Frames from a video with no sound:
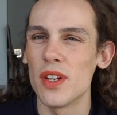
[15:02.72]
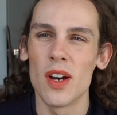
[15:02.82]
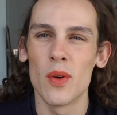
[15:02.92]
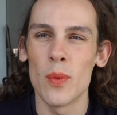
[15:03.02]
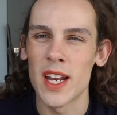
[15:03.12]

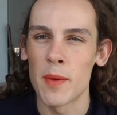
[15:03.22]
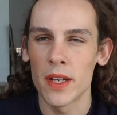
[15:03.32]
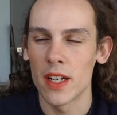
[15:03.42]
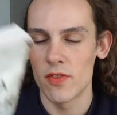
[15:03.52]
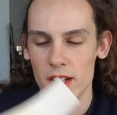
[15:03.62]
know when I'm
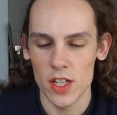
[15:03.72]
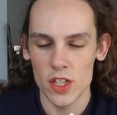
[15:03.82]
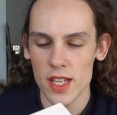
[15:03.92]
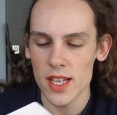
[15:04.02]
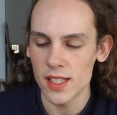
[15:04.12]
gonna
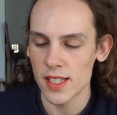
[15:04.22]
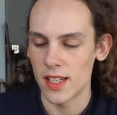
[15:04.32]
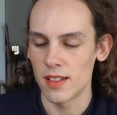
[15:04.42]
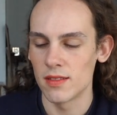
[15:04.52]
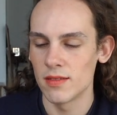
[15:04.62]
finish this,
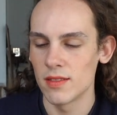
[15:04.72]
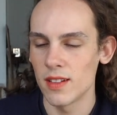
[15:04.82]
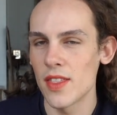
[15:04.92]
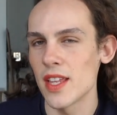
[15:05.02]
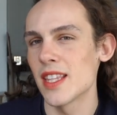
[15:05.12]
and
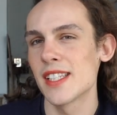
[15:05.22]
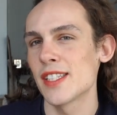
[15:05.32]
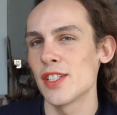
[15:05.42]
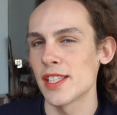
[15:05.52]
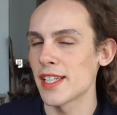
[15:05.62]
I think this
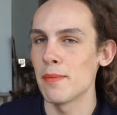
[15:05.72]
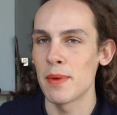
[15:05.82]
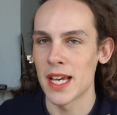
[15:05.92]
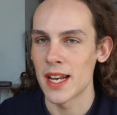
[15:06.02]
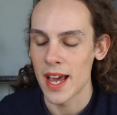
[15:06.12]
just can
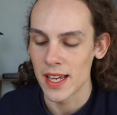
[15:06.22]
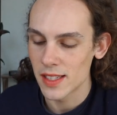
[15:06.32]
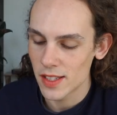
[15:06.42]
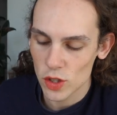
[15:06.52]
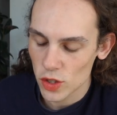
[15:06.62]
be a
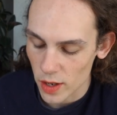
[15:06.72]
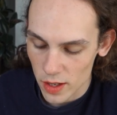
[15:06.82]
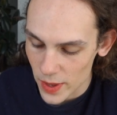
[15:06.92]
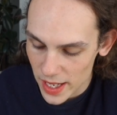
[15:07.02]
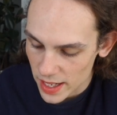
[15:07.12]
nice
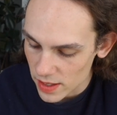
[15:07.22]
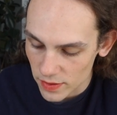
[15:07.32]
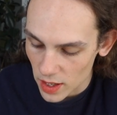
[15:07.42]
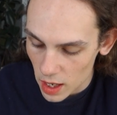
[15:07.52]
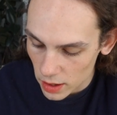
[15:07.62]
short weekend
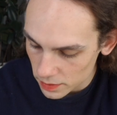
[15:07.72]
vlog.